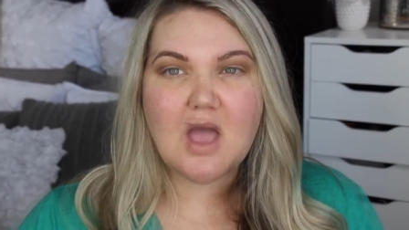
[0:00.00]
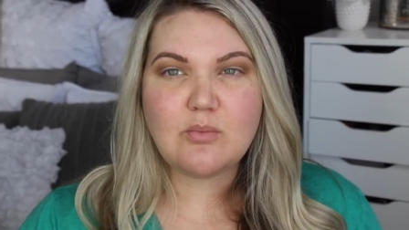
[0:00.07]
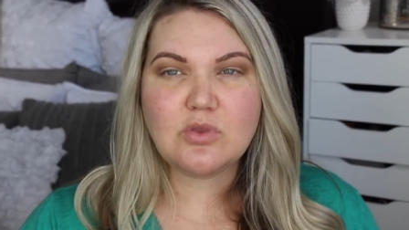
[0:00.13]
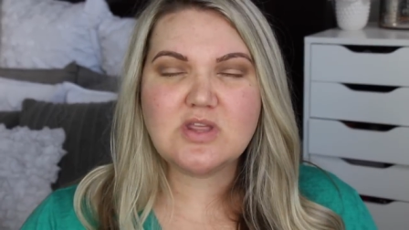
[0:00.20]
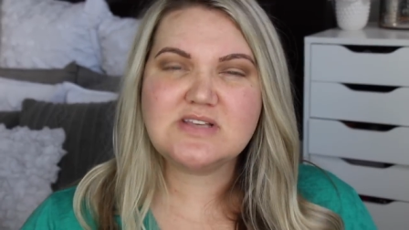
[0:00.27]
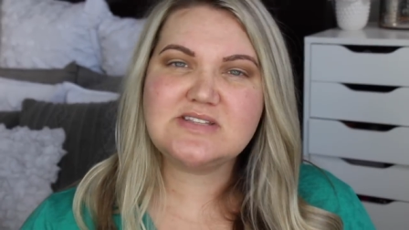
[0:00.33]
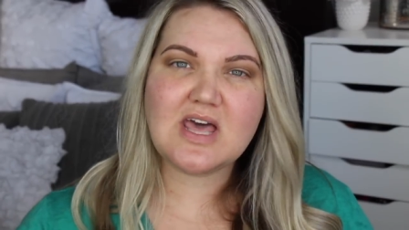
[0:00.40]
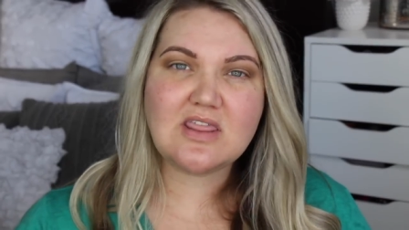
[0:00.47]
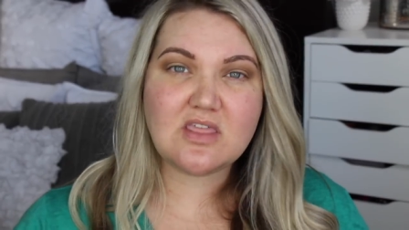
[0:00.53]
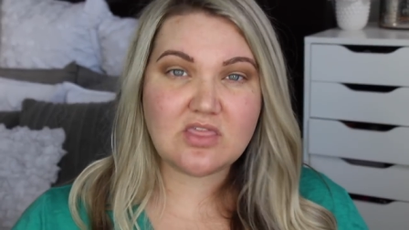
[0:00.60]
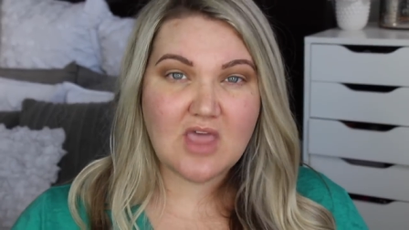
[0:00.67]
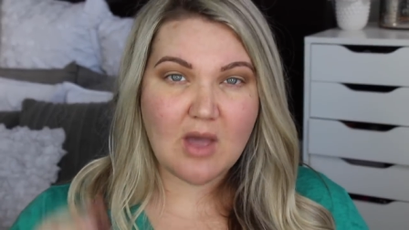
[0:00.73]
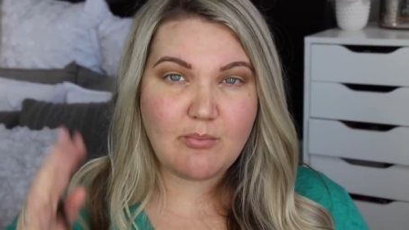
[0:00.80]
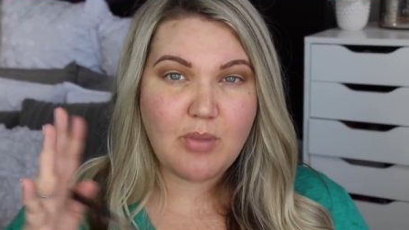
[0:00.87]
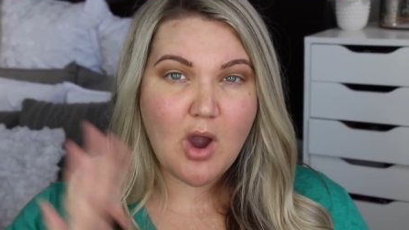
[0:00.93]
I'm really sad
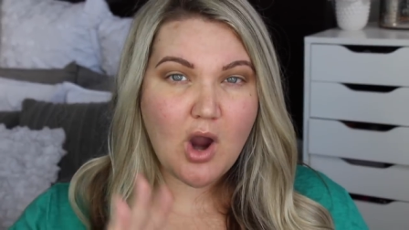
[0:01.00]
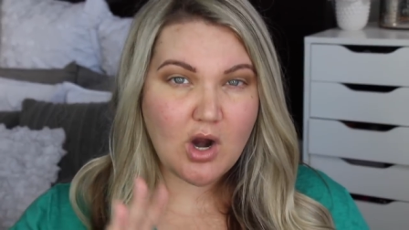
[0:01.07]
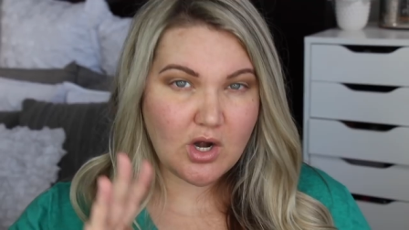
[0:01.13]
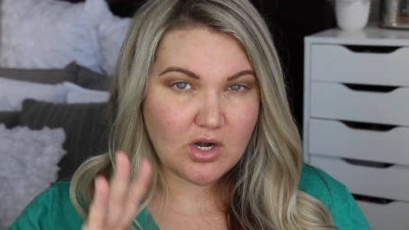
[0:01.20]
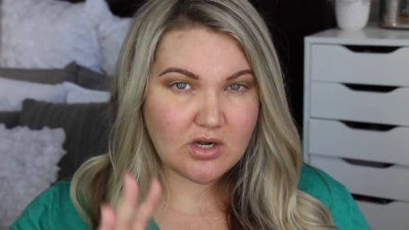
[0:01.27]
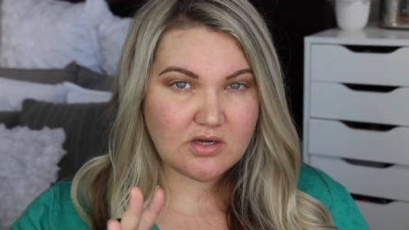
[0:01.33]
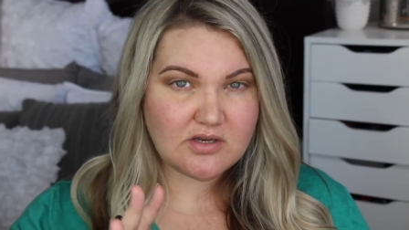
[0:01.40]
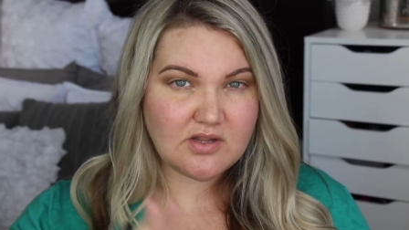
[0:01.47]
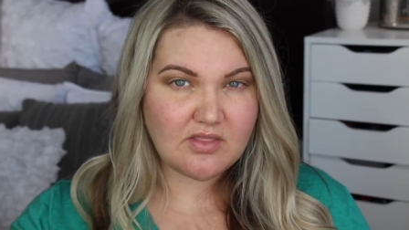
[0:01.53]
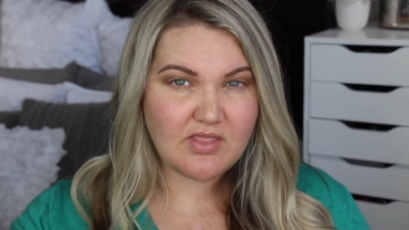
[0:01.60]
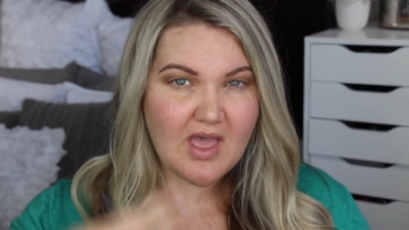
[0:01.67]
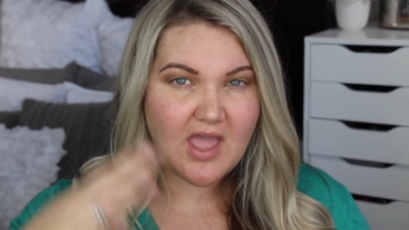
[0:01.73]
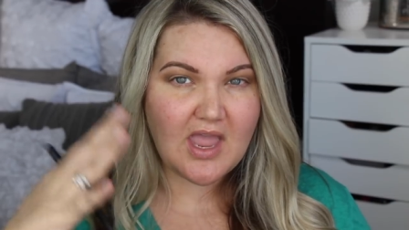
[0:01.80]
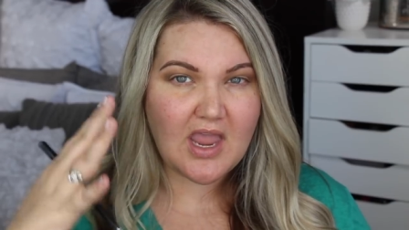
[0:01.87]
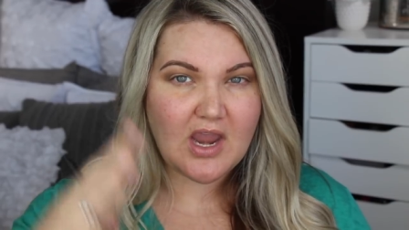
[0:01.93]
that that part
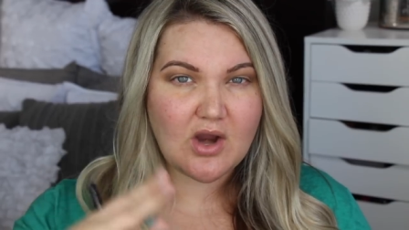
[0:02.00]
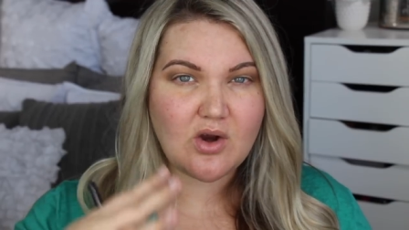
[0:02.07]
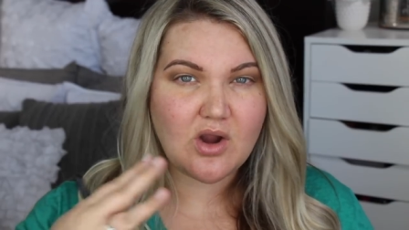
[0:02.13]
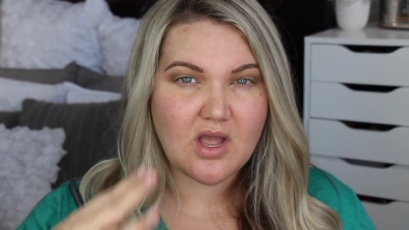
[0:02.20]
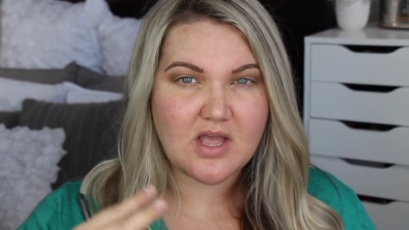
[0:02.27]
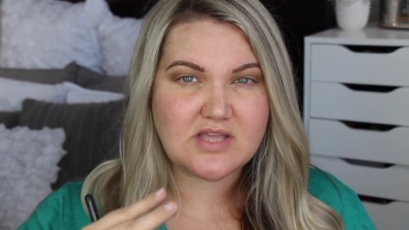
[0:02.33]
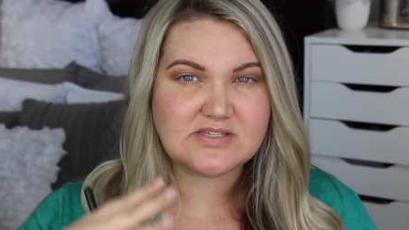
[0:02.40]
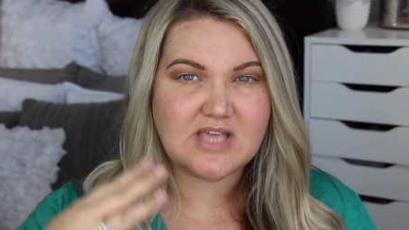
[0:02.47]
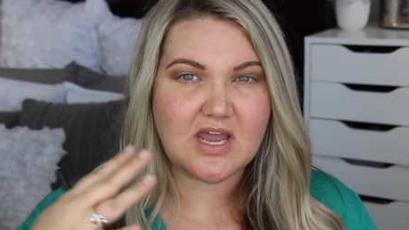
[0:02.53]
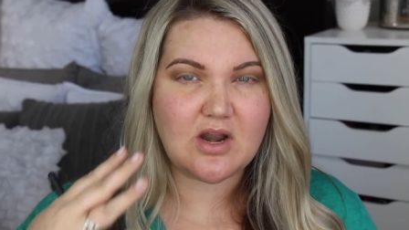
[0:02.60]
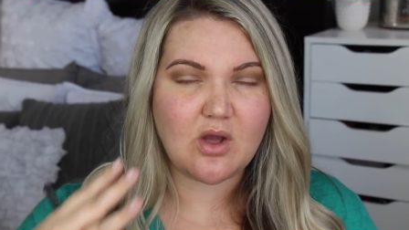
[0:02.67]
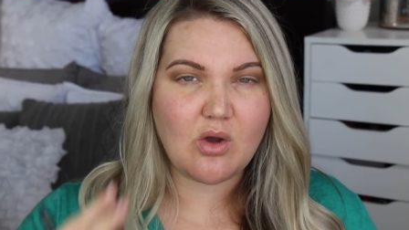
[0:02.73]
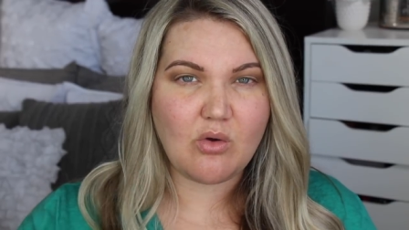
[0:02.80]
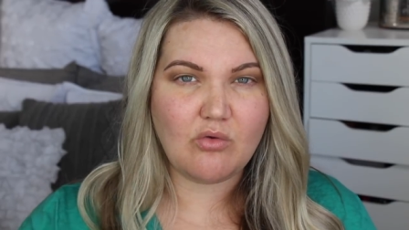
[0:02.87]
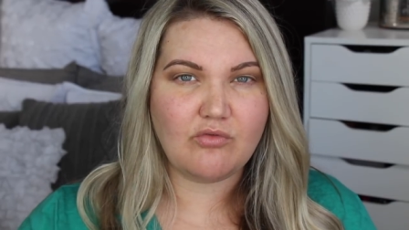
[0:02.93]
that era is
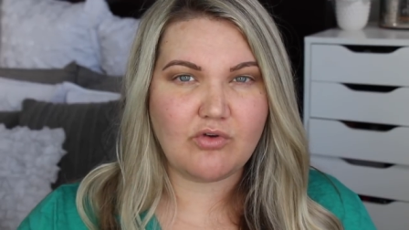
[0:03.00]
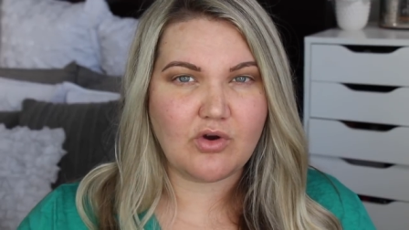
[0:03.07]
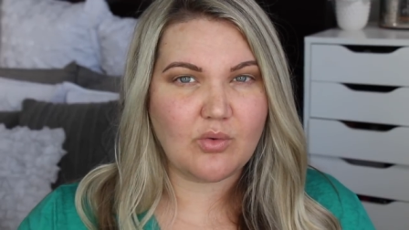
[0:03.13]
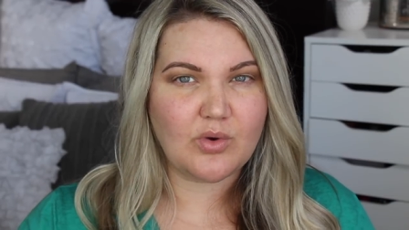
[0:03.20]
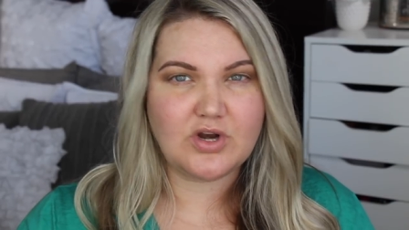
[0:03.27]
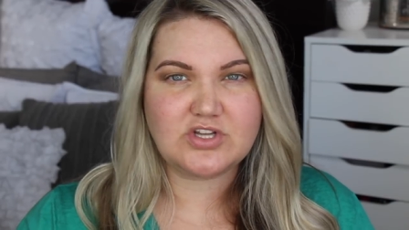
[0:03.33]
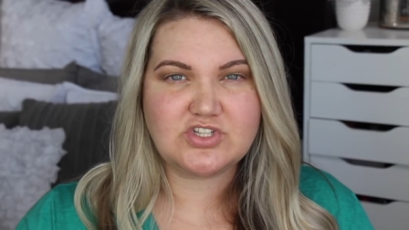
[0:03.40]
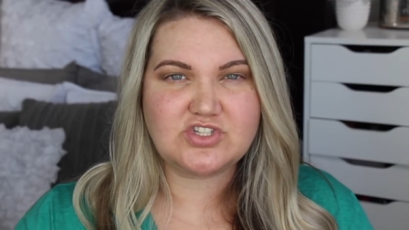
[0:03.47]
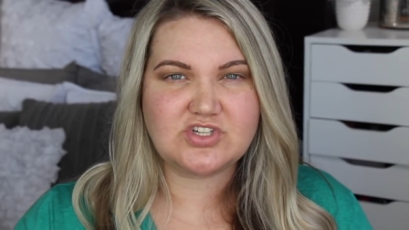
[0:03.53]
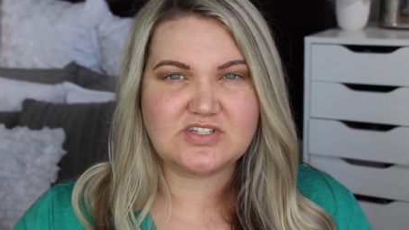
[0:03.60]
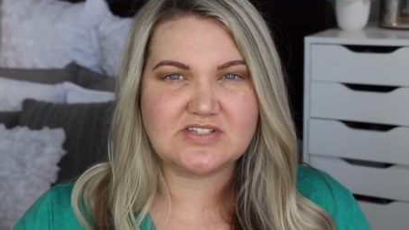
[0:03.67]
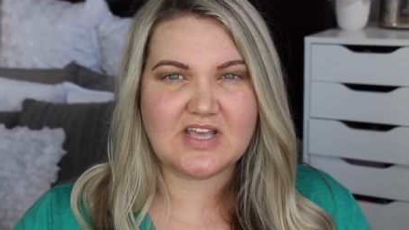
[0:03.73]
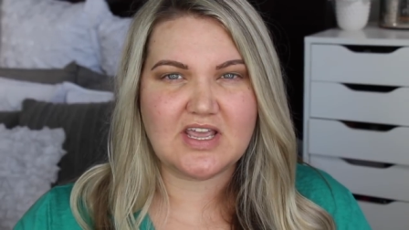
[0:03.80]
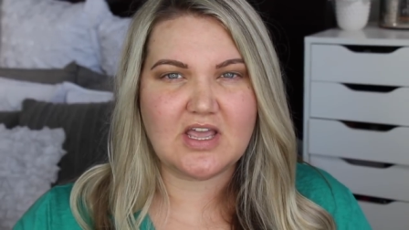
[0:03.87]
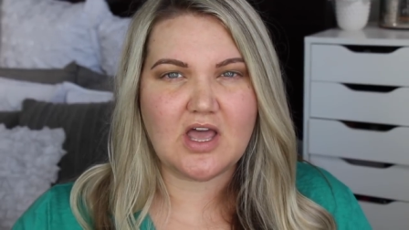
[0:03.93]
kind of over where it's
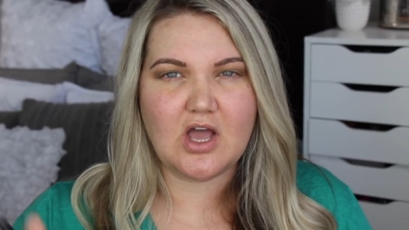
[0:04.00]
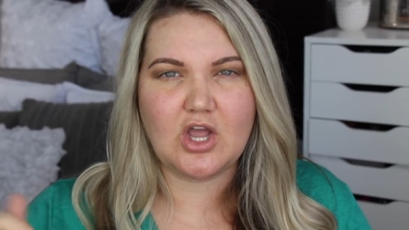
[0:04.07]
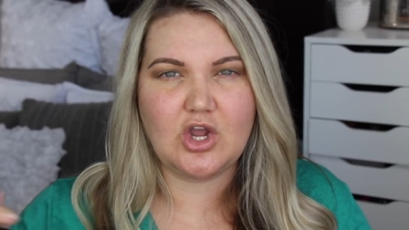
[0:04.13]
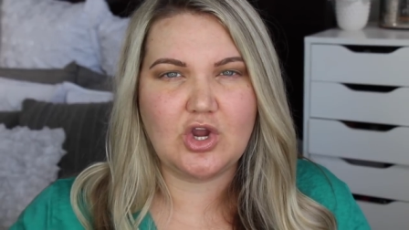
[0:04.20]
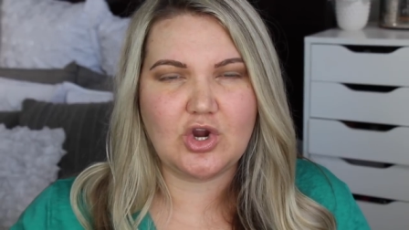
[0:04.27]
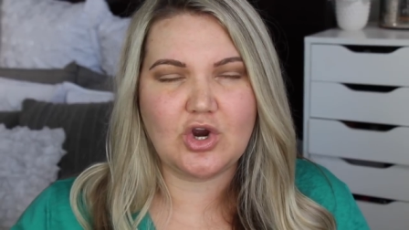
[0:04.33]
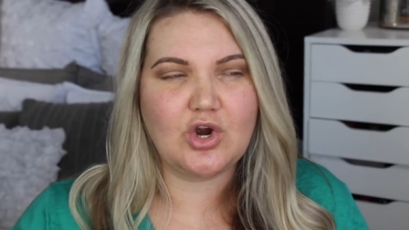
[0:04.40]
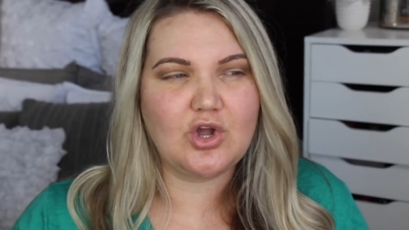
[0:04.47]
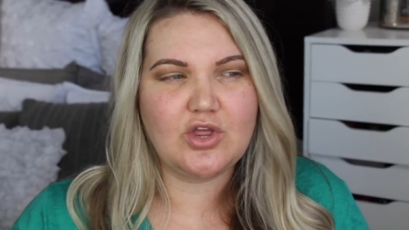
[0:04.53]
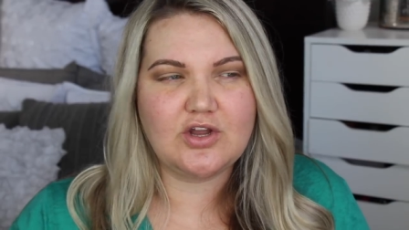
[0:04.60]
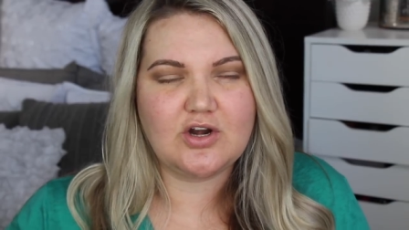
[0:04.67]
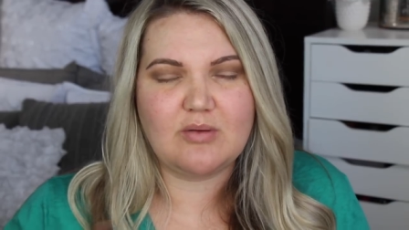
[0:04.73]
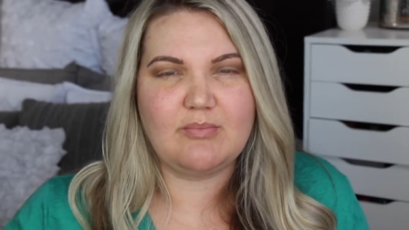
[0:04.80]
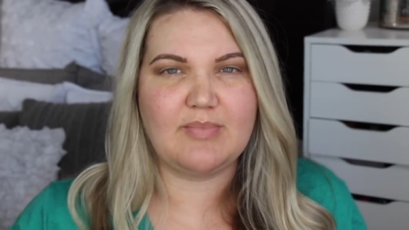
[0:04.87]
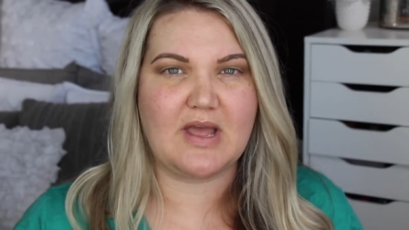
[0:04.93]
just like a girl
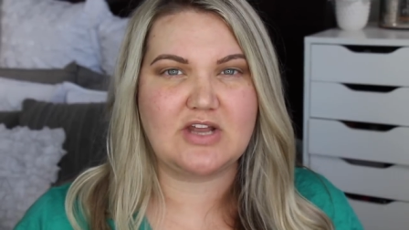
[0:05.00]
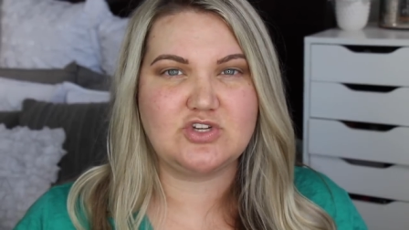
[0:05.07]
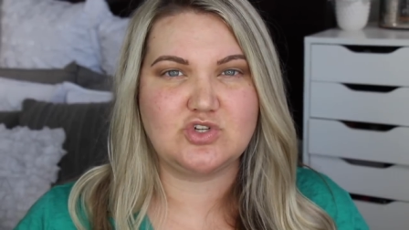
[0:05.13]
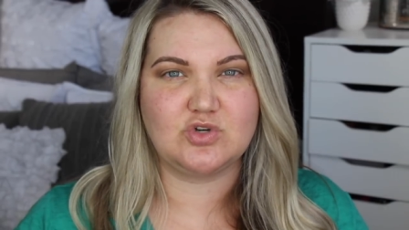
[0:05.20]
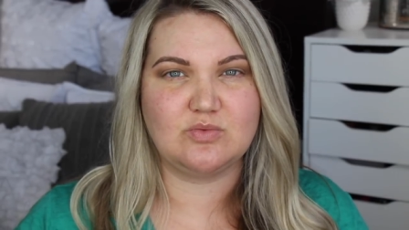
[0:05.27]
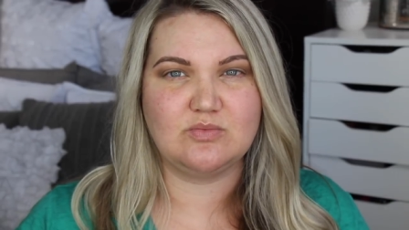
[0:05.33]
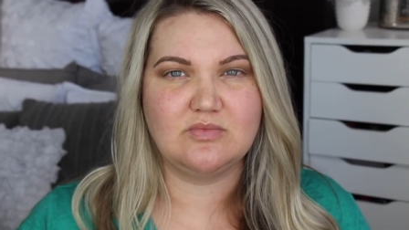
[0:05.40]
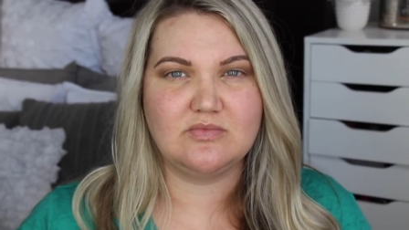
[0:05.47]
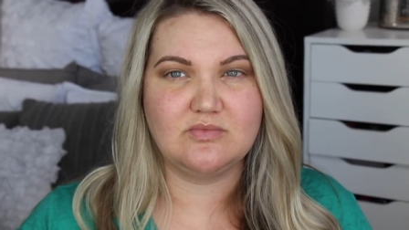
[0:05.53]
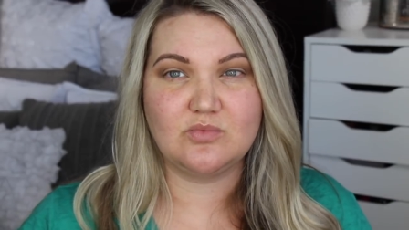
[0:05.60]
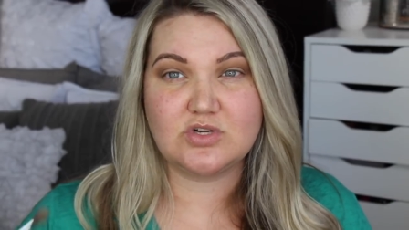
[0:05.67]
in her bedroom